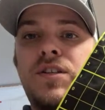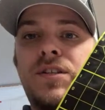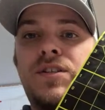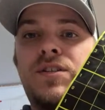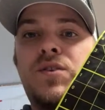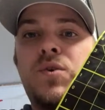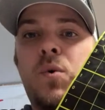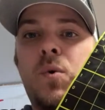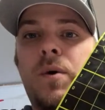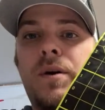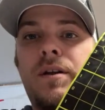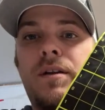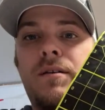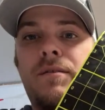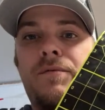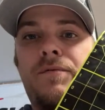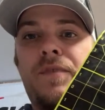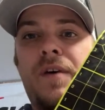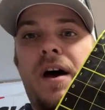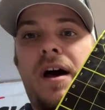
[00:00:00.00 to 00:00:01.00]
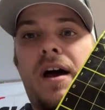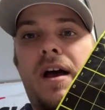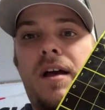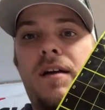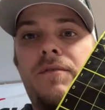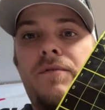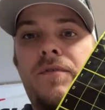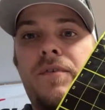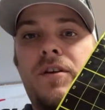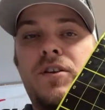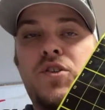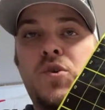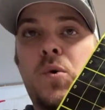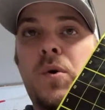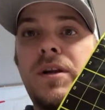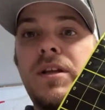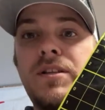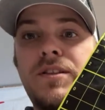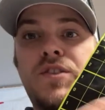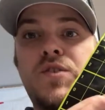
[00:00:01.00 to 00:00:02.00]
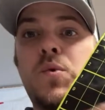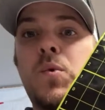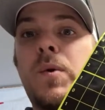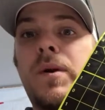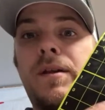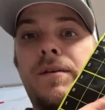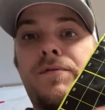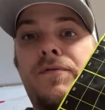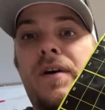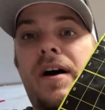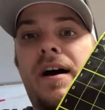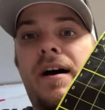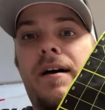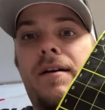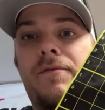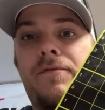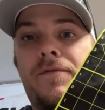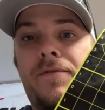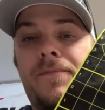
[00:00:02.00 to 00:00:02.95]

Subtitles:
20 to 25